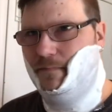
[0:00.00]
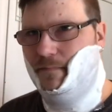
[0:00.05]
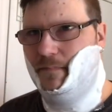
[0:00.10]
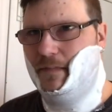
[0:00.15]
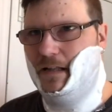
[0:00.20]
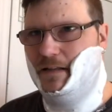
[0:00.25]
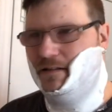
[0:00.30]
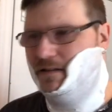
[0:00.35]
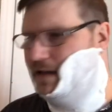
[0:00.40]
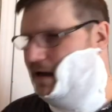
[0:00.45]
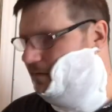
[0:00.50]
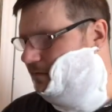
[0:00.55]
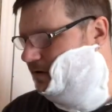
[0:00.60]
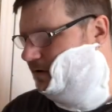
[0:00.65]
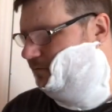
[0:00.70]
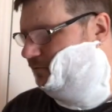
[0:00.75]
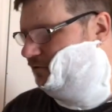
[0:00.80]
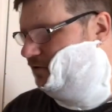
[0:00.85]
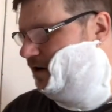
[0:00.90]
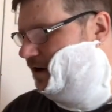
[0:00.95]
that's not what
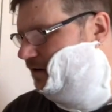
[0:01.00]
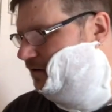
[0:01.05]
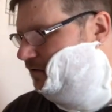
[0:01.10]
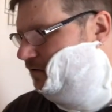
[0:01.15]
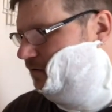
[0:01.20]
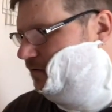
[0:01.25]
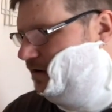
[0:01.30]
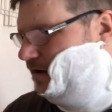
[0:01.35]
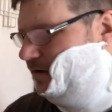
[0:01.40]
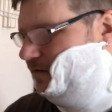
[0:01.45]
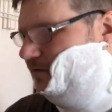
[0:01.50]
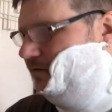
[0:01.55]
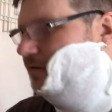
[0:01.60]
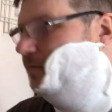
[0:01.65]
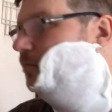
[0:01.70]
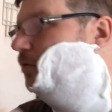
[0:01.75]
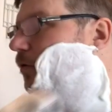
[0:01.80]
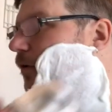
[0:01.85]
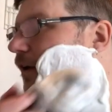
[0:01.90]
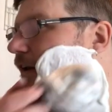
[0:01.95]
I'm trying to, uh, to
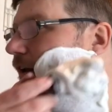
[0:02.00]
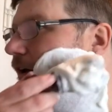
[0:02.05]
point